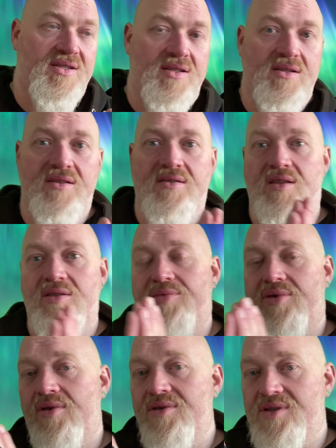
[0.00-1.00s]
the, the, the
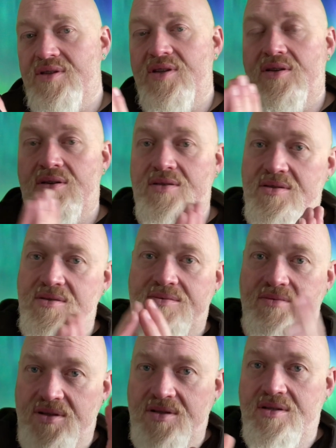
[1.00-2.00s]
pros and the cons,
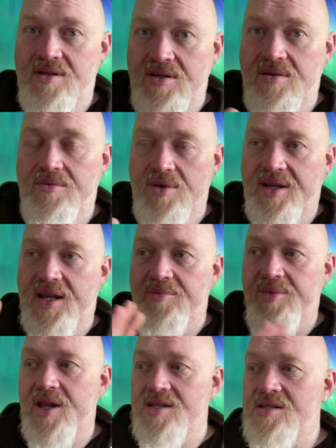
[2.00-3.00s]
what's going to work
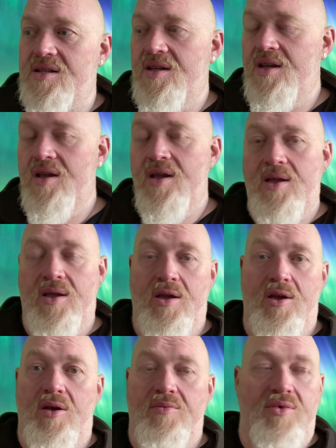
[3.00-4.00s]
out best.
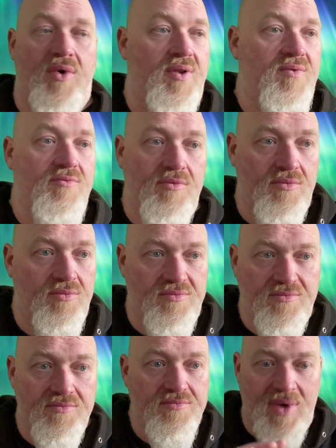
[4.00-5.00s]
But
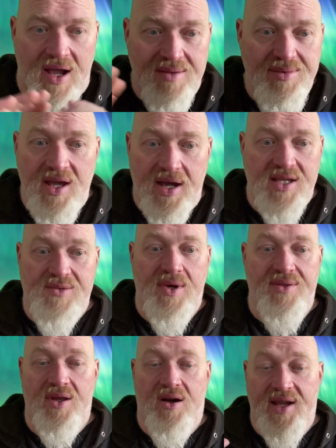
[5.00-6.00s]
ABA is
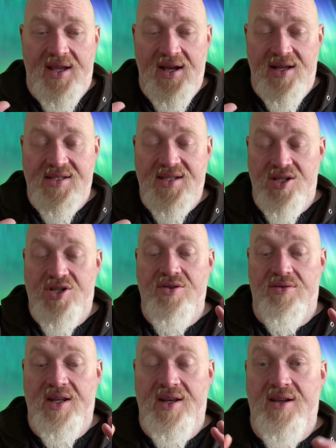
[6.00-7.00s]
one that I can't say
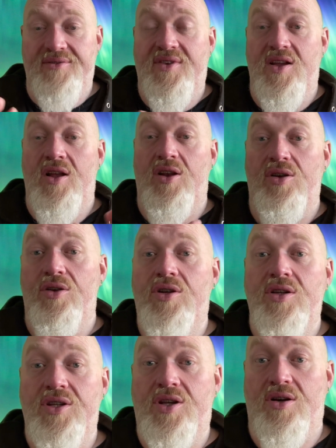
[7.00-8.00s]
strongly enough. Look
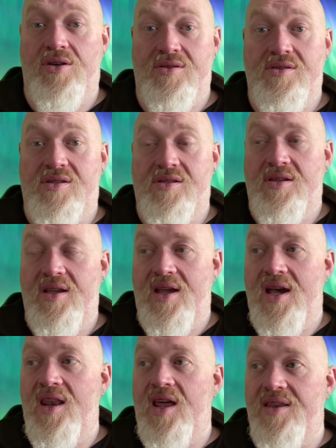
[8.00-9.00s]
at the cons
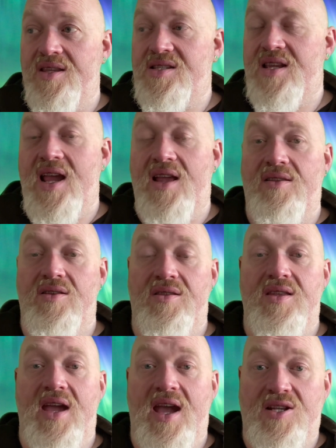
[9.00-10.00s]
and understand that
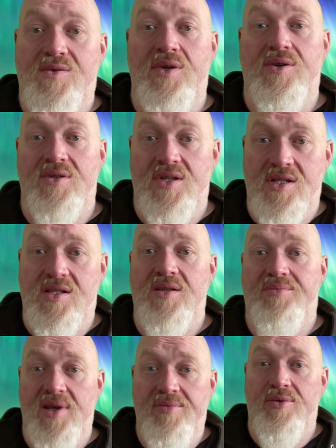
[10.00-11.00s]
the actually
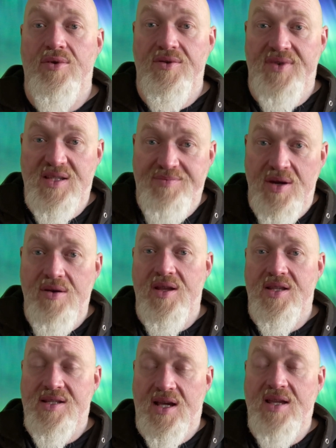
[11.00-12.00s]
autistic people who've
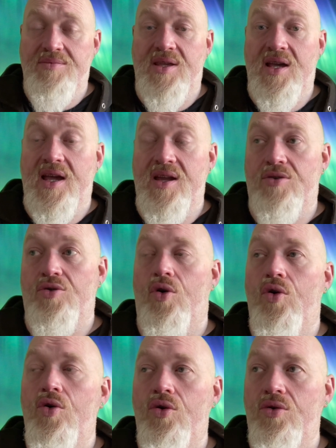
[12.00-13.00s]
experienced ABA are
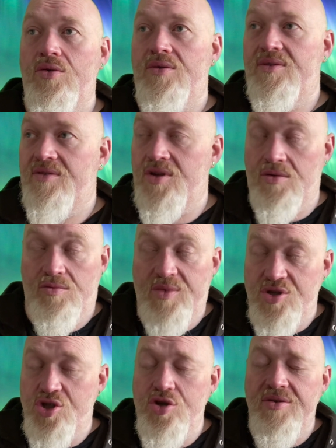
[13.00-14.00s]
all
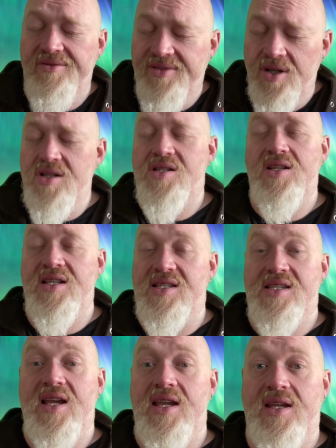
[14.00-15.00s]
almost universally
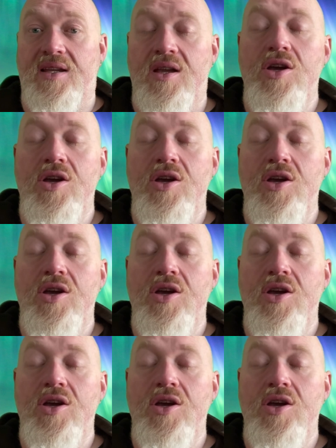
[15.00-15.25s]
saying,